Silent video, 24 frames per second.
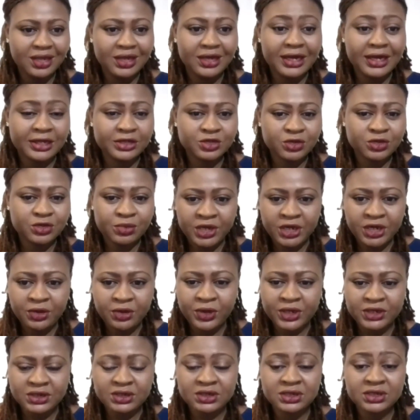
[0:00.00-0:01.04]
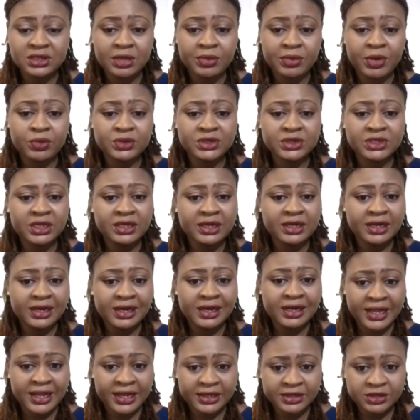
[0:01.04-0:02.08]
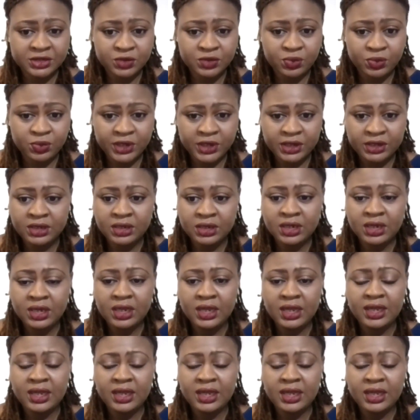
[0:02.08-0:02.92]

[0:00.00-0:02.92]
There are so many questions here, but we'll take the last one